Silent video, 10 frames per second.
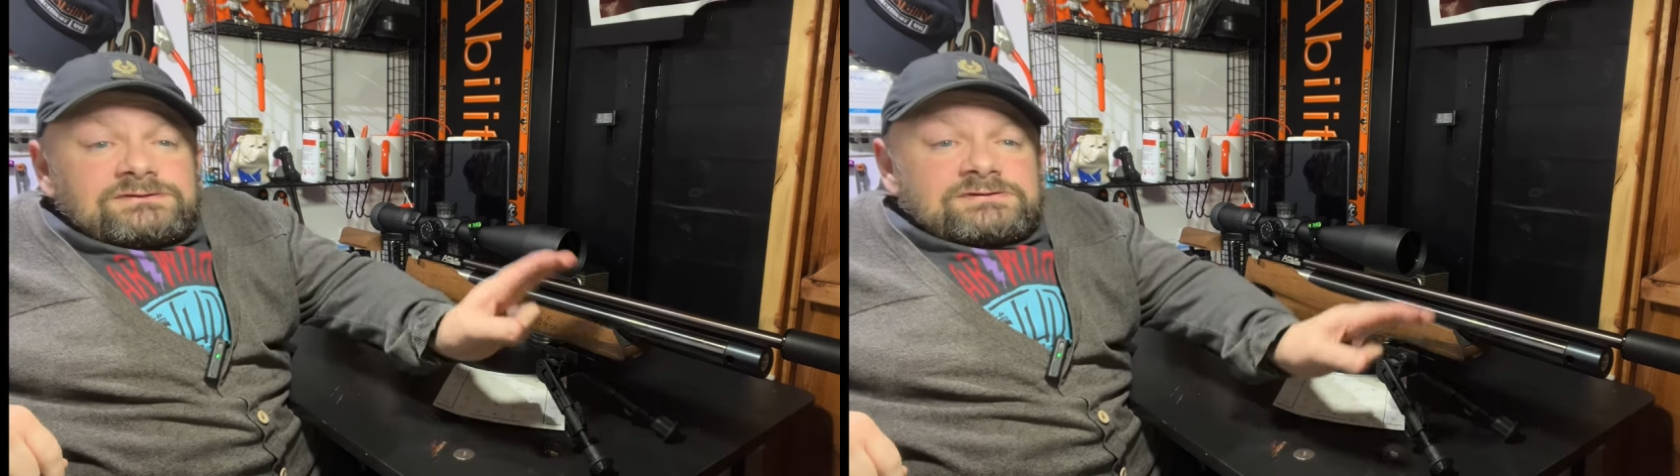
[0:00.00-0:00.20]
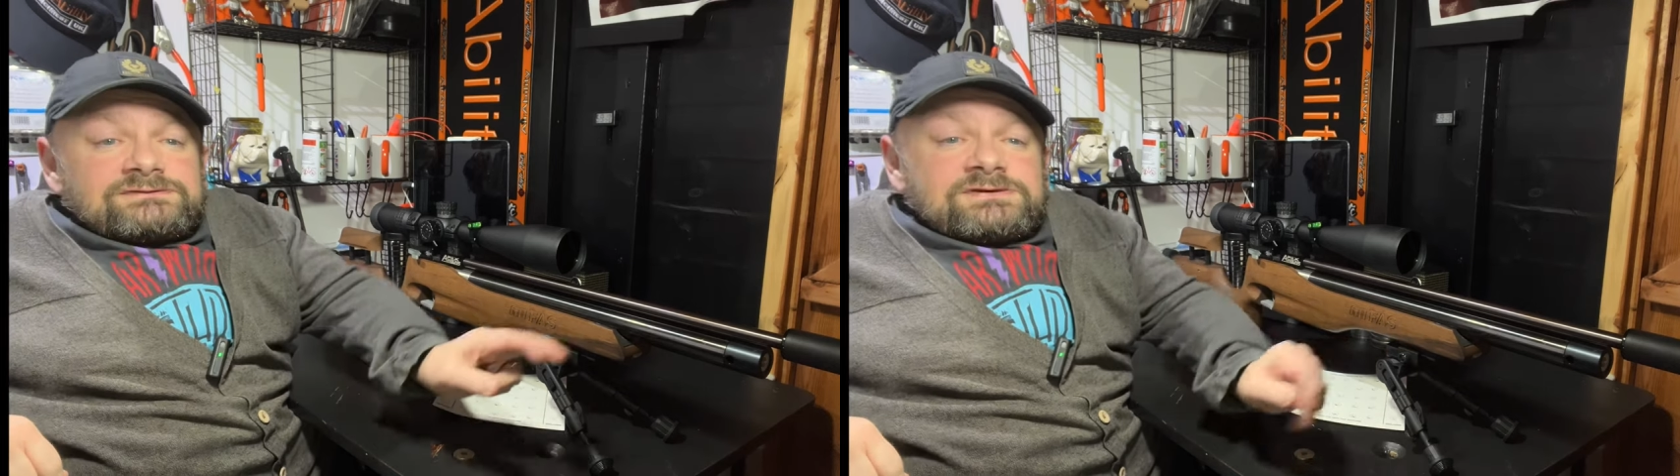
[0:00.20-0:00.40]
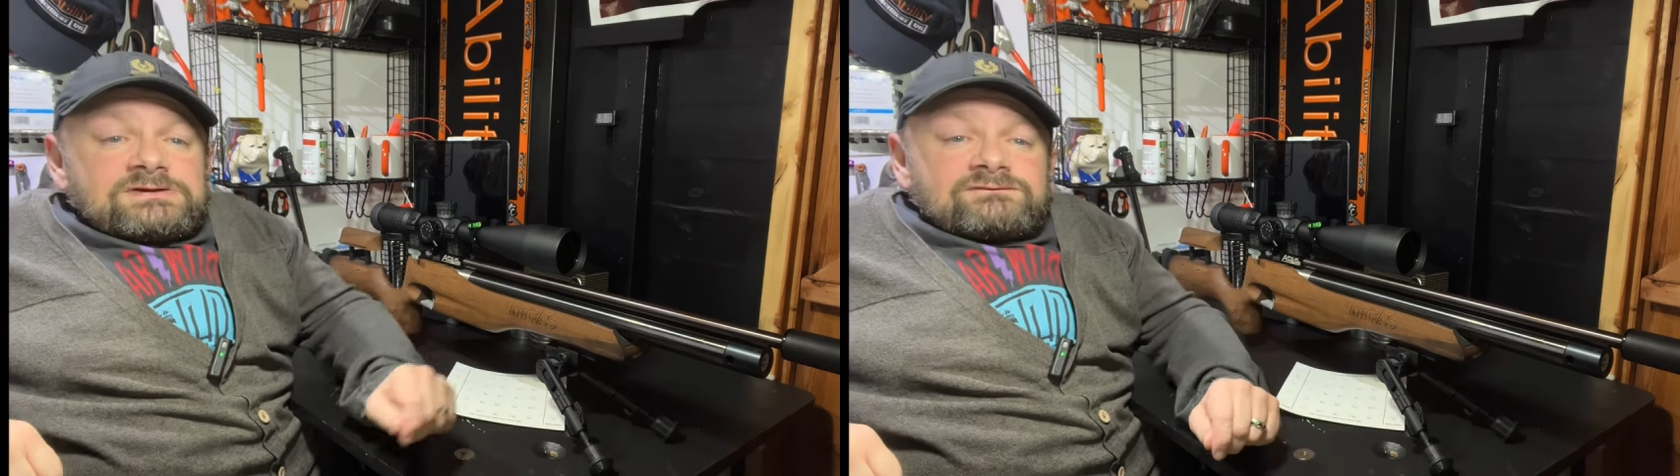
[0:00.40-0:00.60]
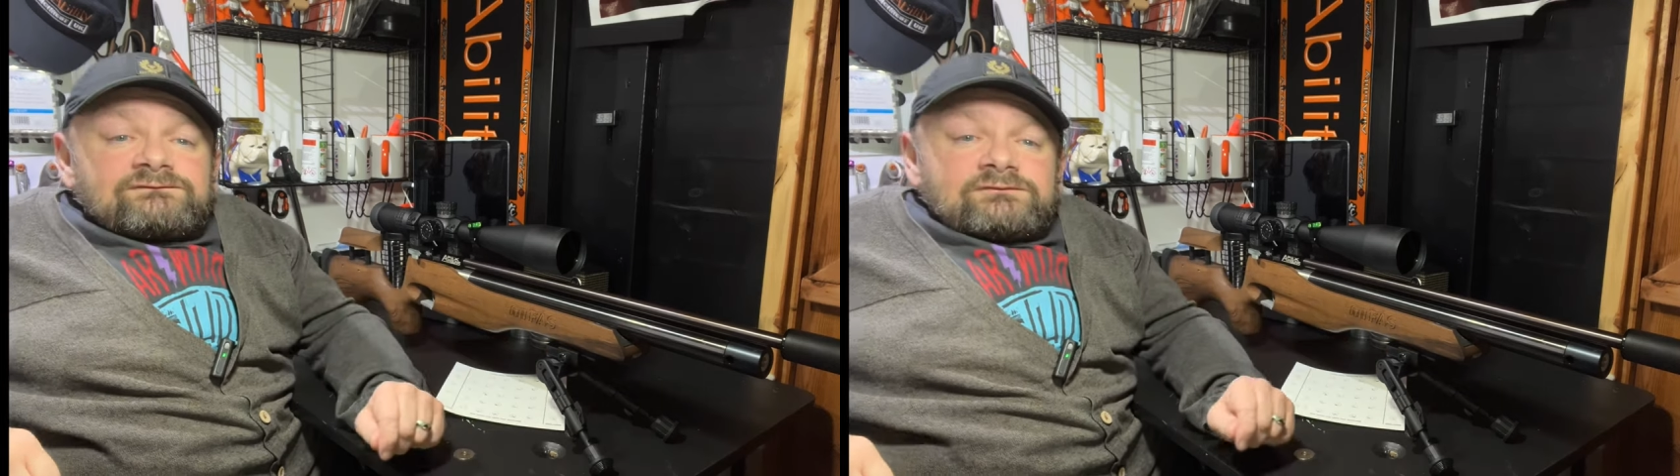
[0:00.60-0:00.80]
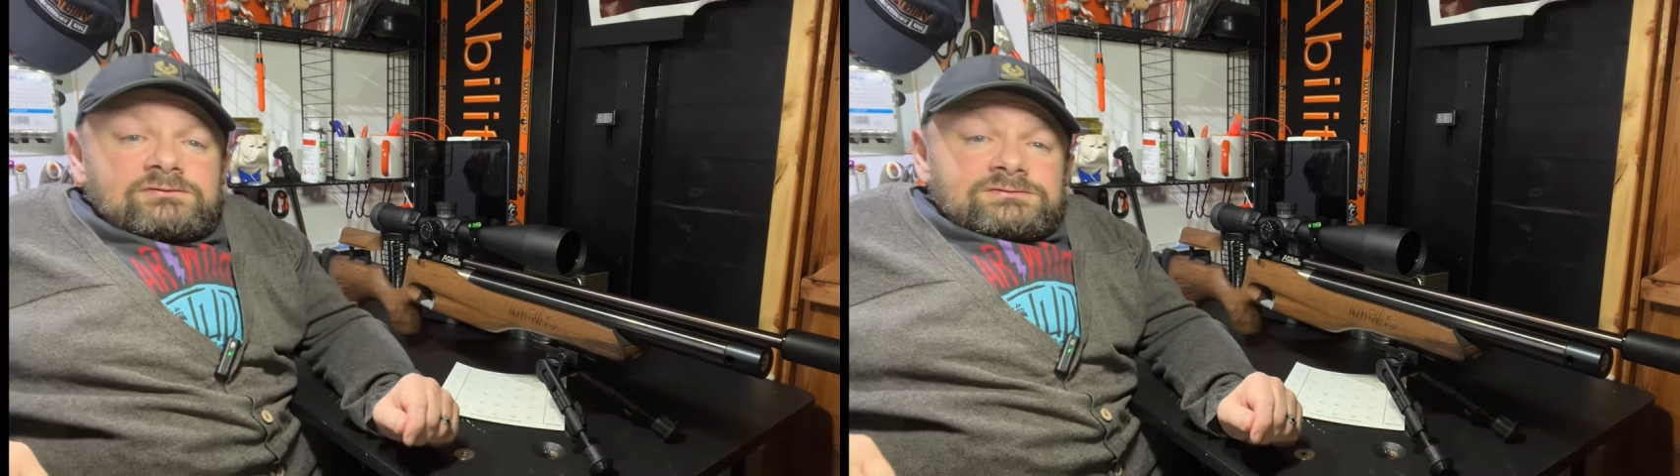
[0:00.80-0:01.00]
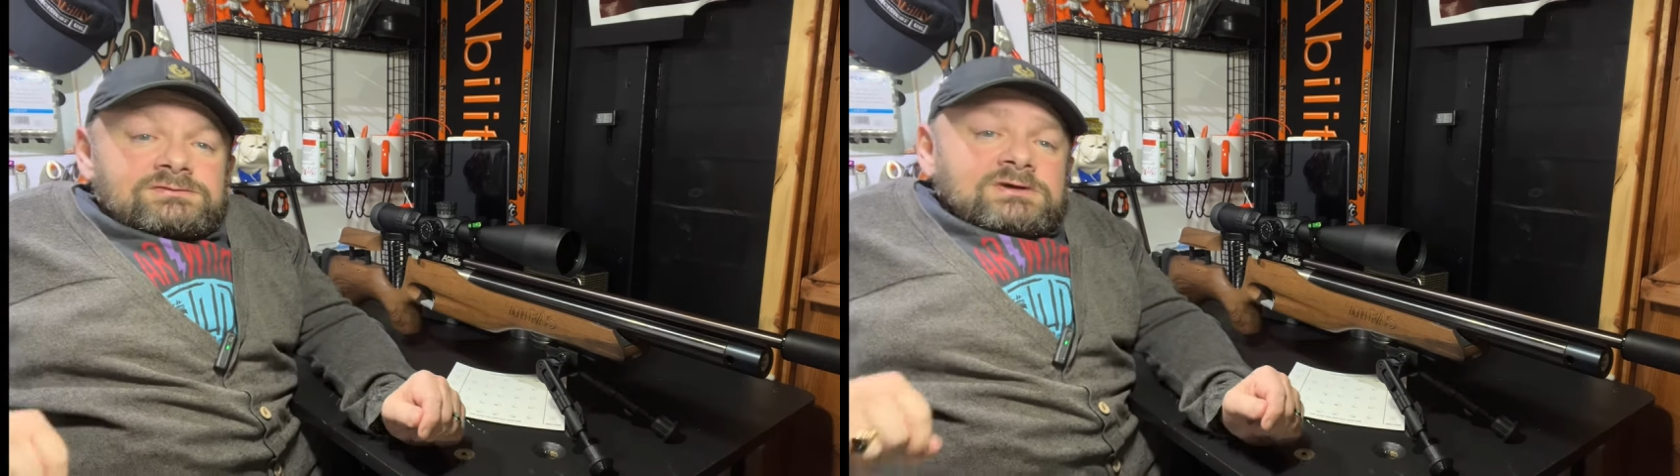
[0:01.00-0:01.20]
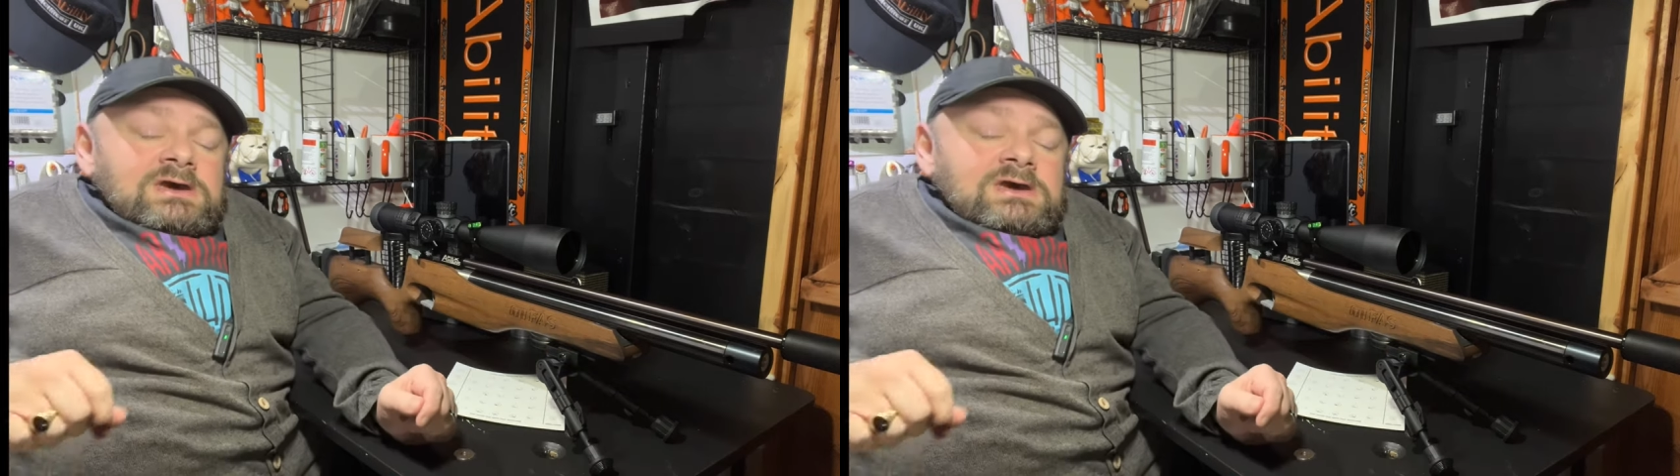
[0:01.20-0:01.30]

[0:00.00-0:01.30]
you can see at the front,